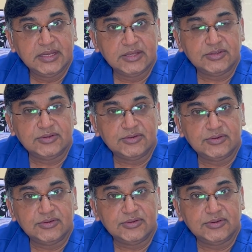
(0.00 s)

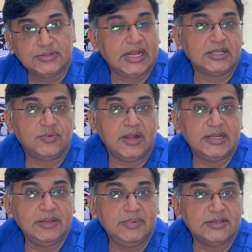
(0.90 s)
So that's what
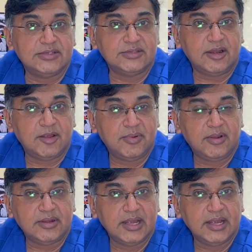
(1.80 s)
DBS is all about.